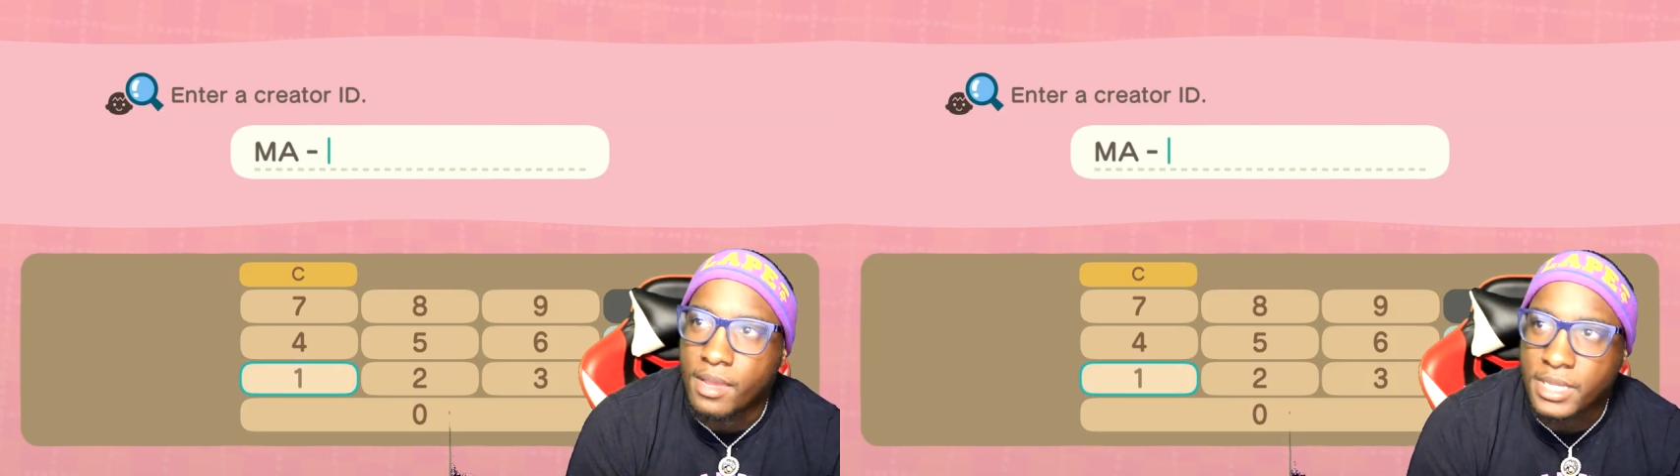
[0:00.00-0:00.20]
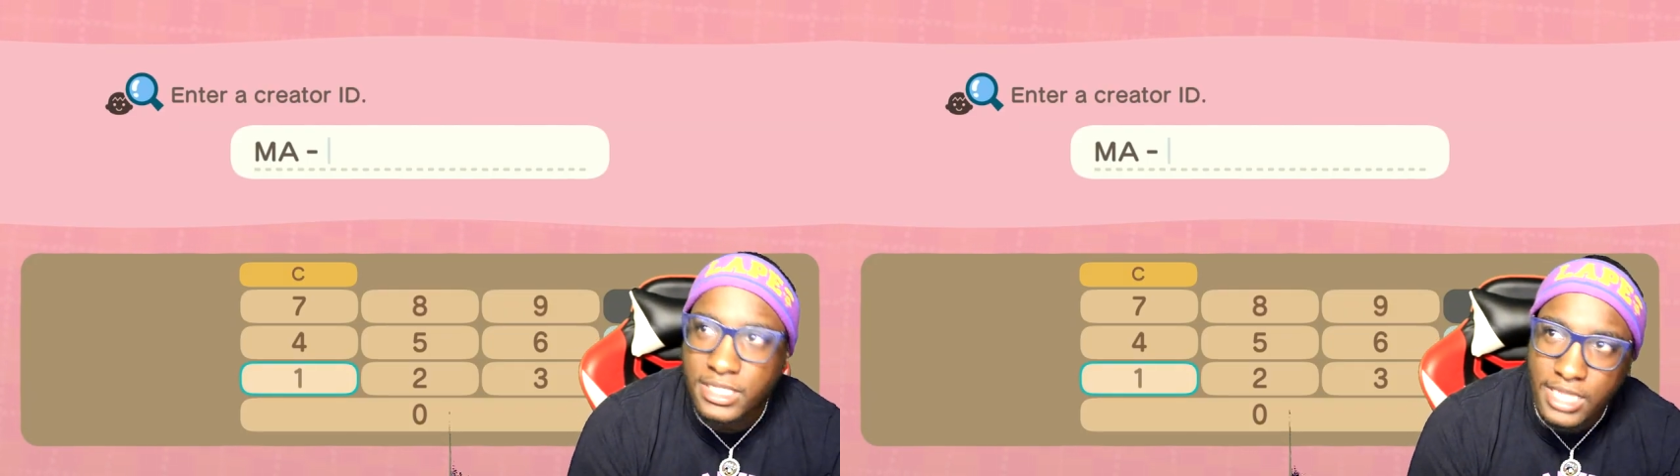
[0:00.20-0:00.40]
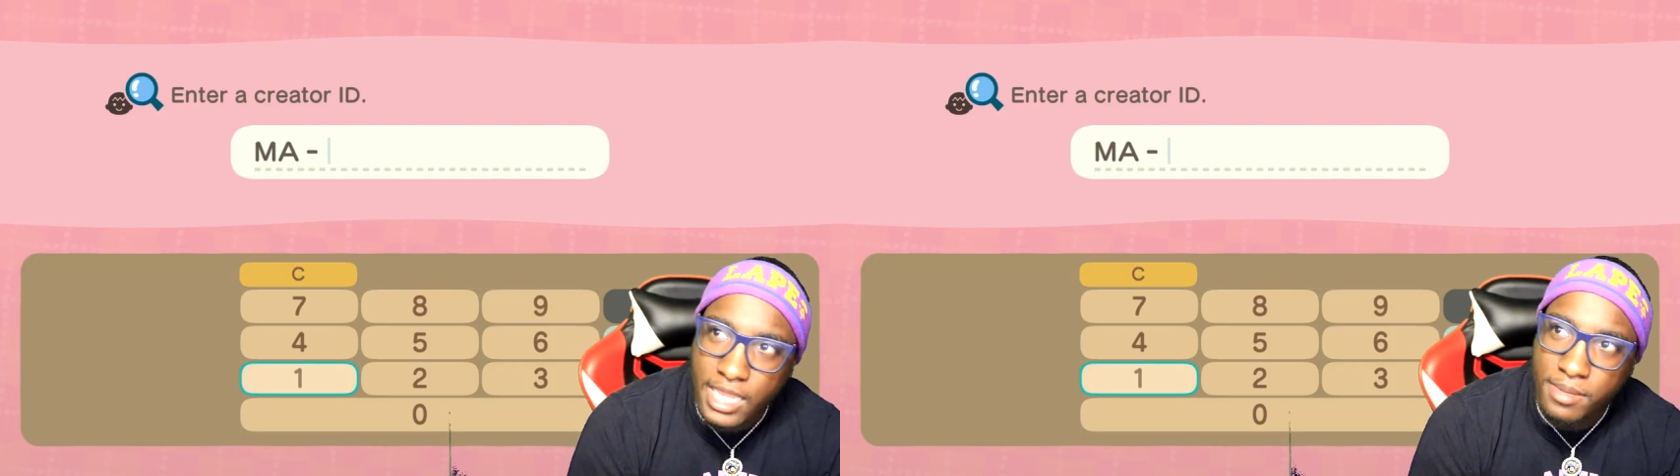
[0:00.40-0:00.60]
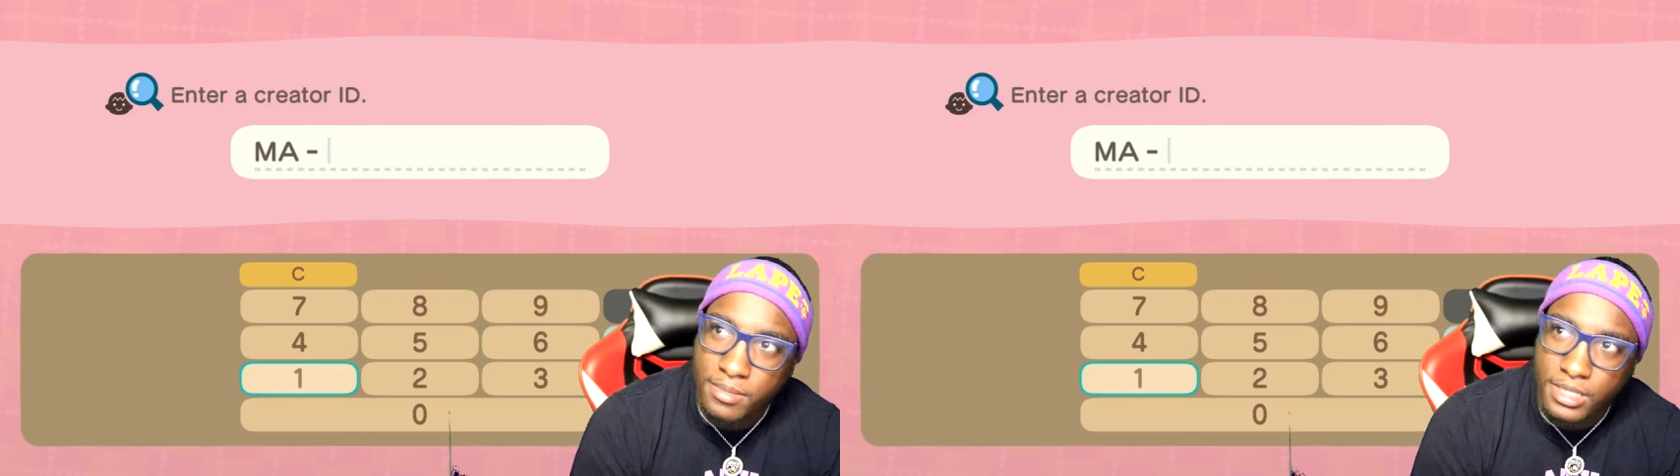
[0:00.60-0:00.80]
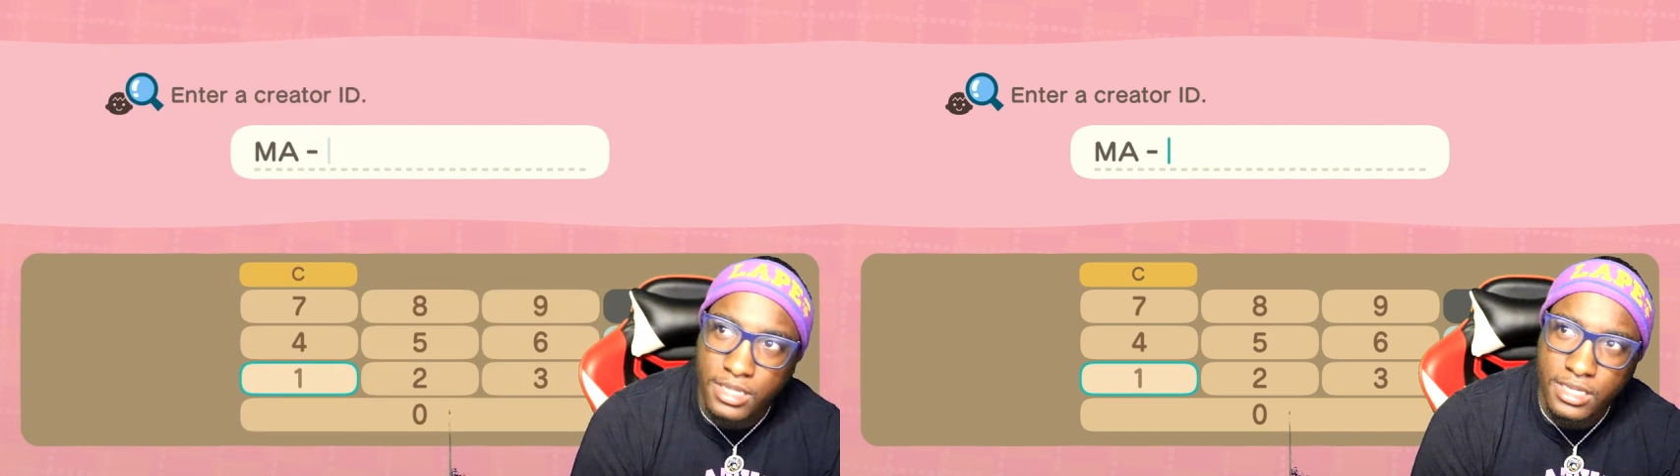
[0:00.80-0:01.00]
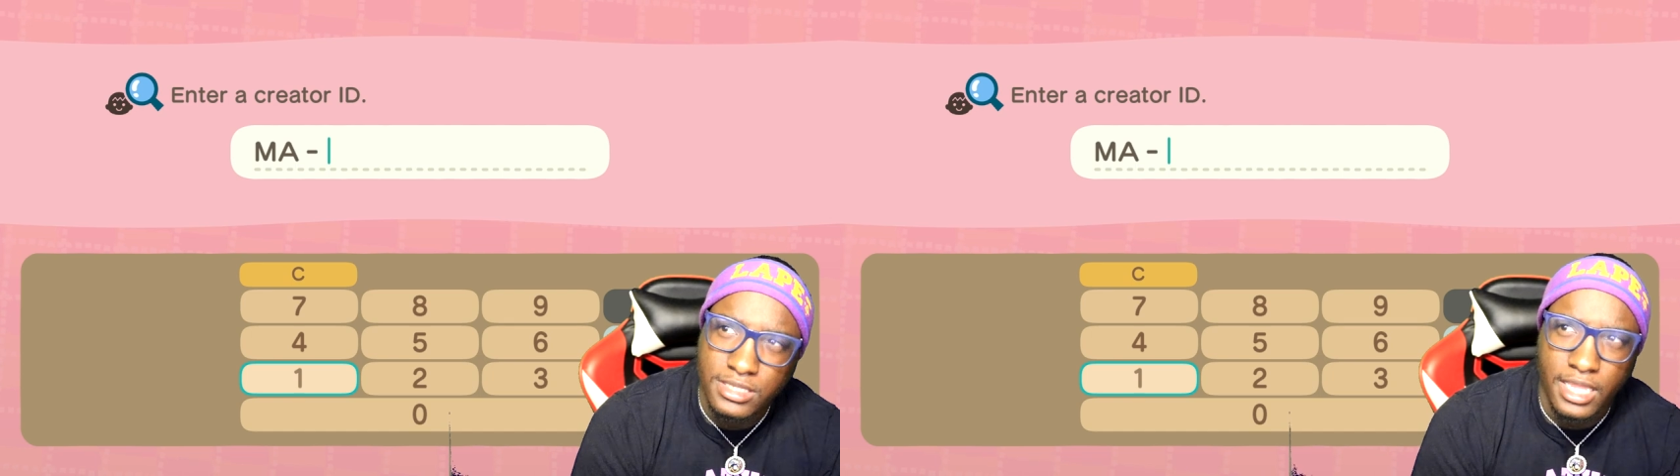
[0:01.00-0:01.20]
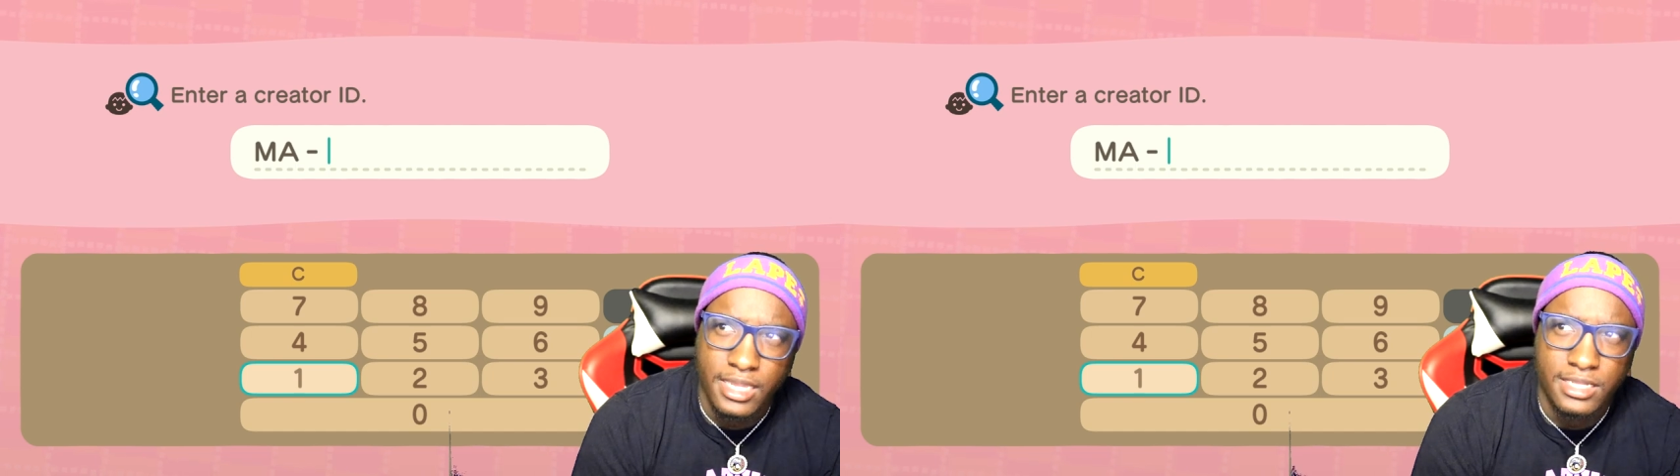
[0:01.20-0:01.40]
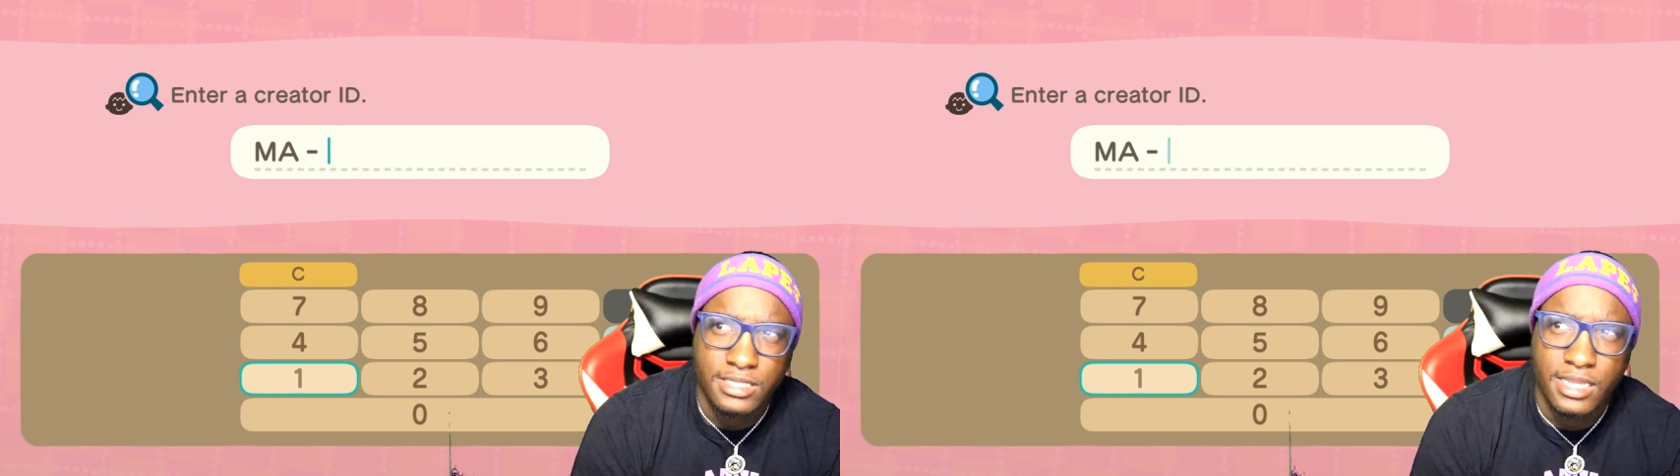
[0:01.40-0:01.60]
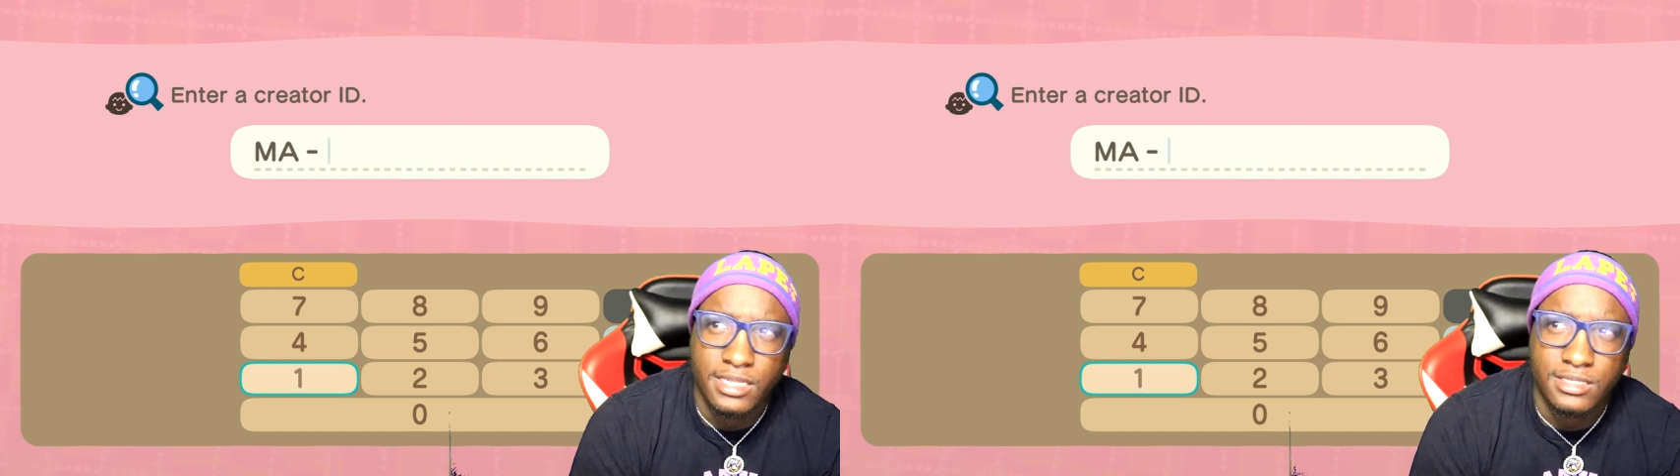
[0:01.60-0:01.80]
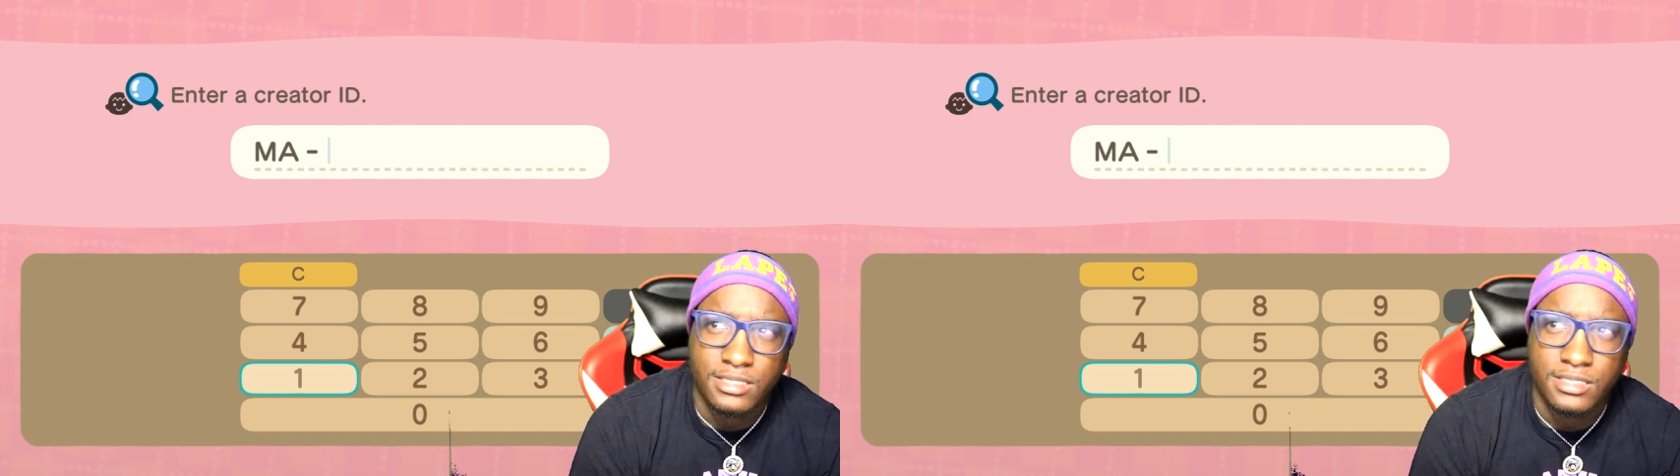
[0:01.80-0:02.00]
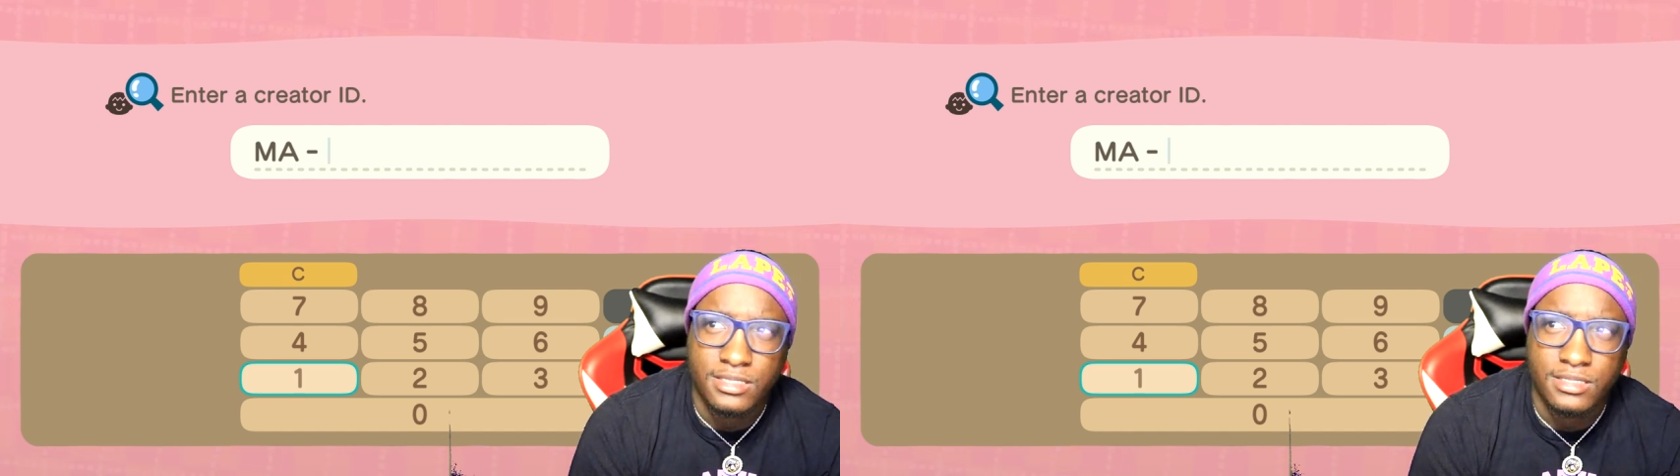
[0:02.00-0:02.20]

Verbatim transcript: His name looks like it says